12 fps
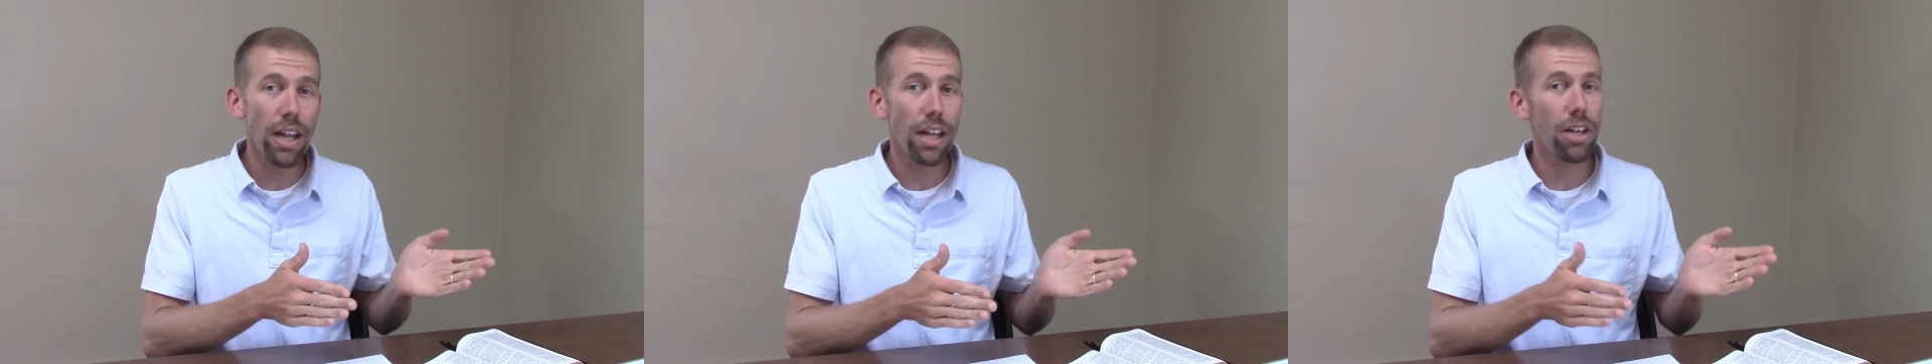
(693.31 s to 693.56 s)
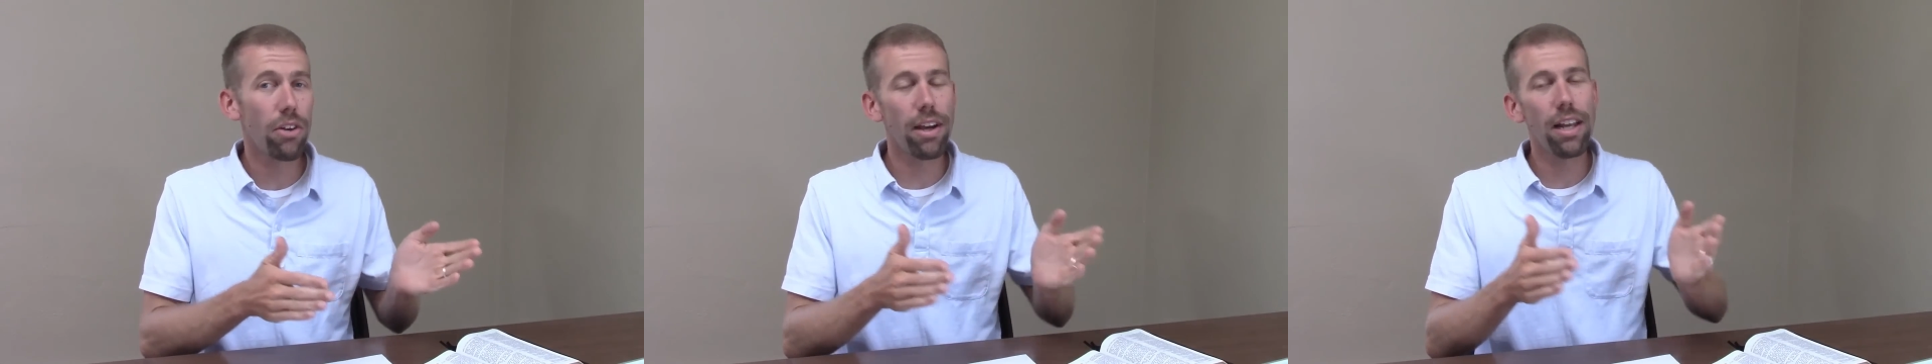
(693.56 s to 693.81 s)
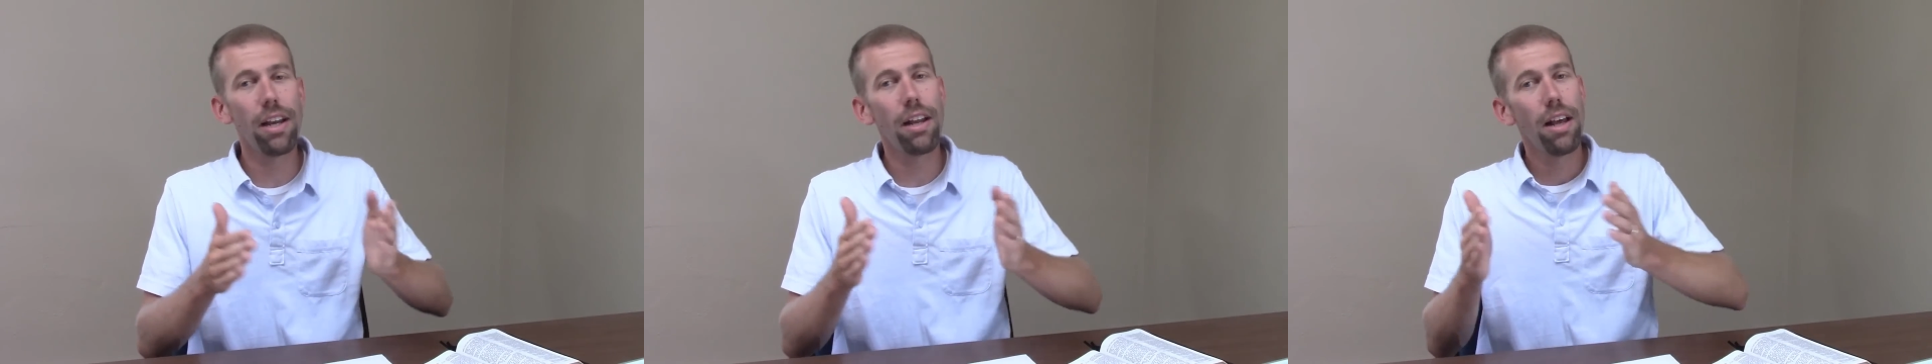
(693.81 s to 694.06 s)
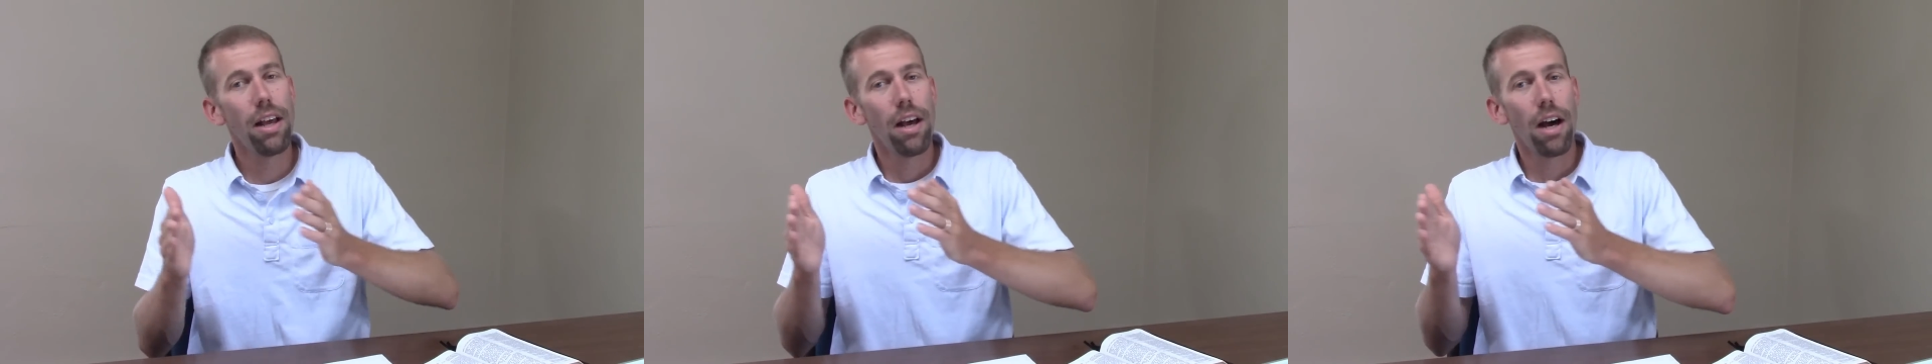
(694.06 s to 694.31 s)
and He created
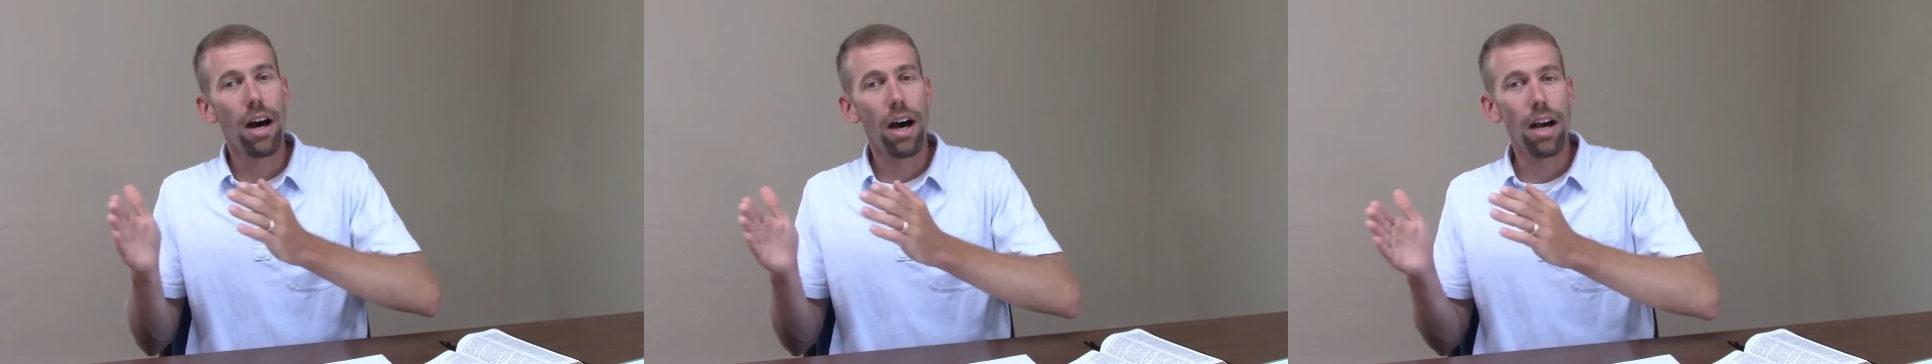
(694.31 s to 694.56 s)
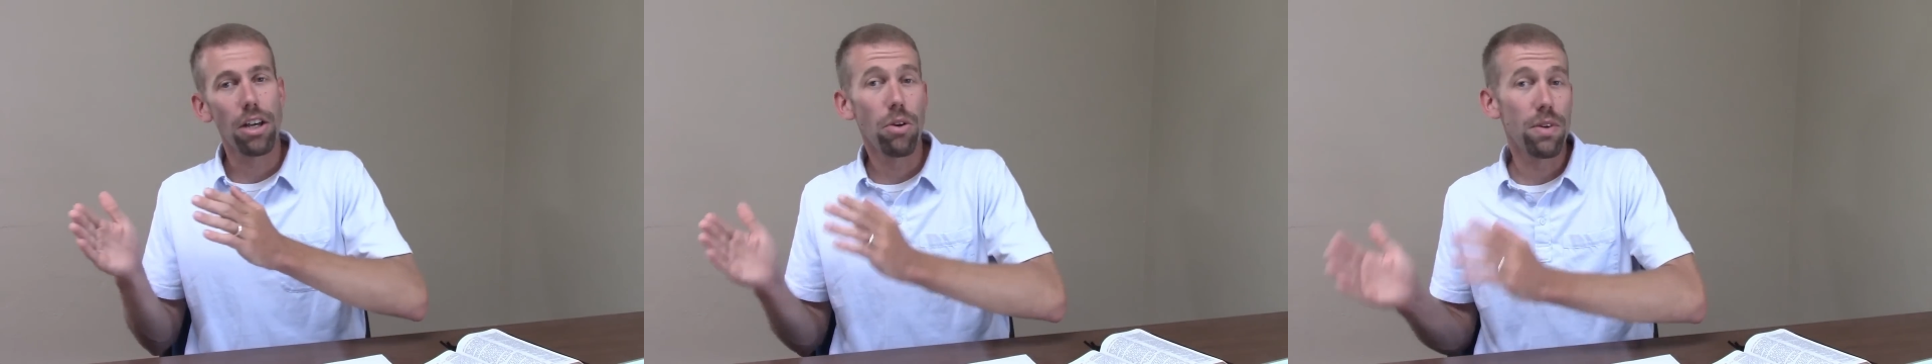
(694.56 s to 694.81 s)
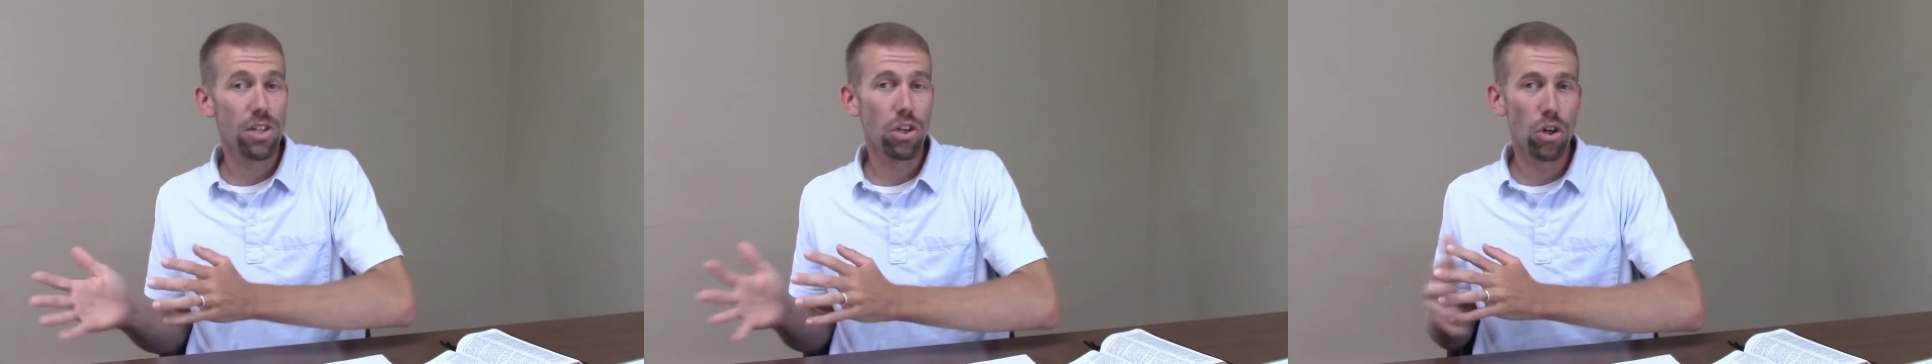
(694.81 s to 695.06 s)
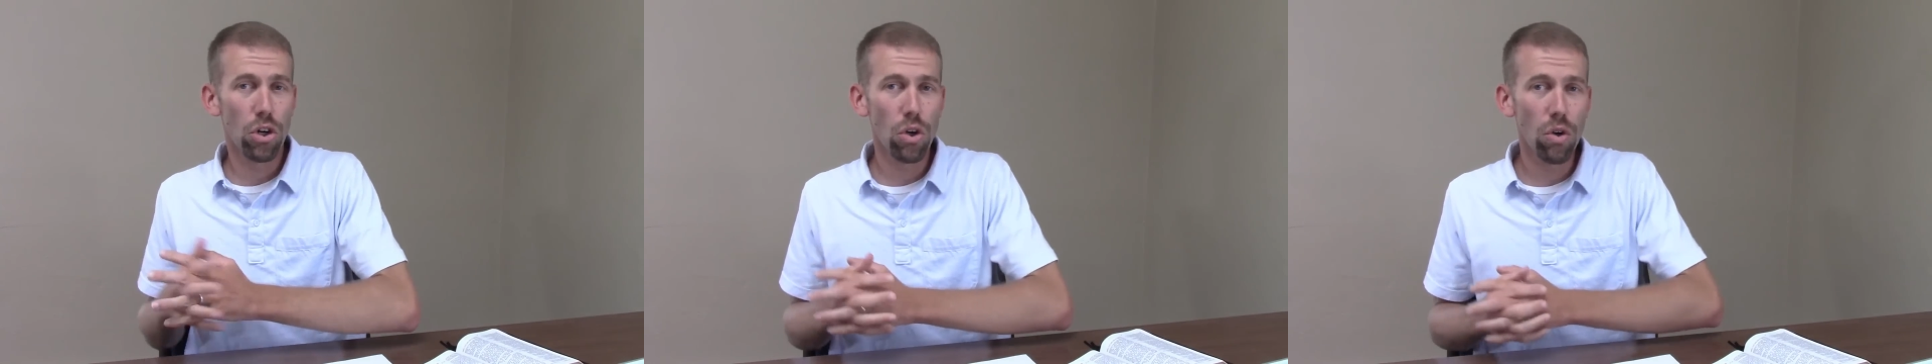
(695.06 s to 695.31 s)
uh, you as a
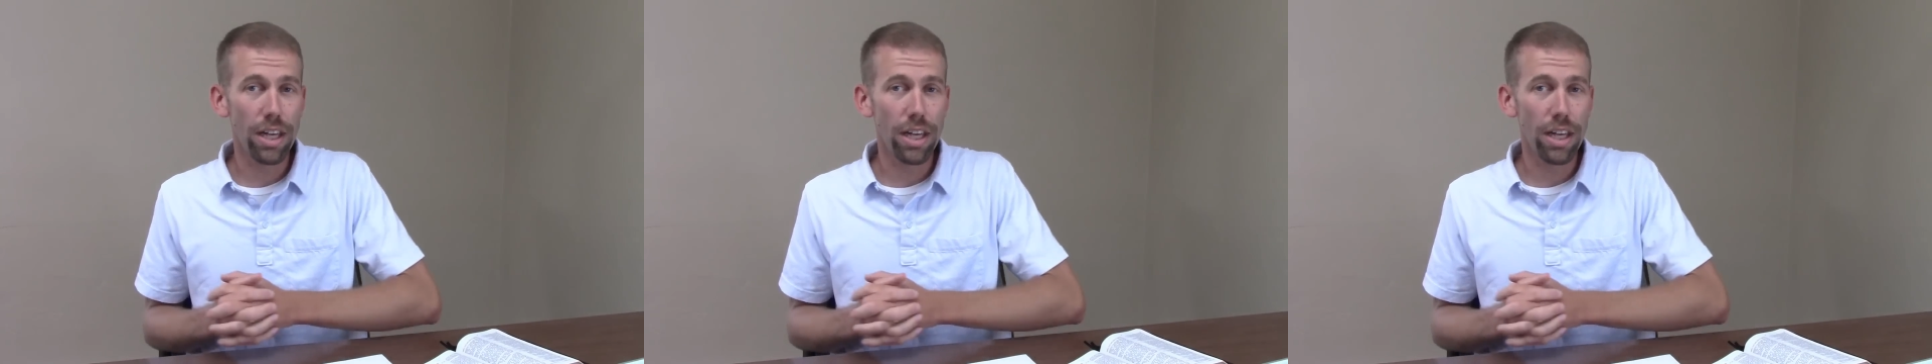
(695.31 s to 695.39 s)
girl.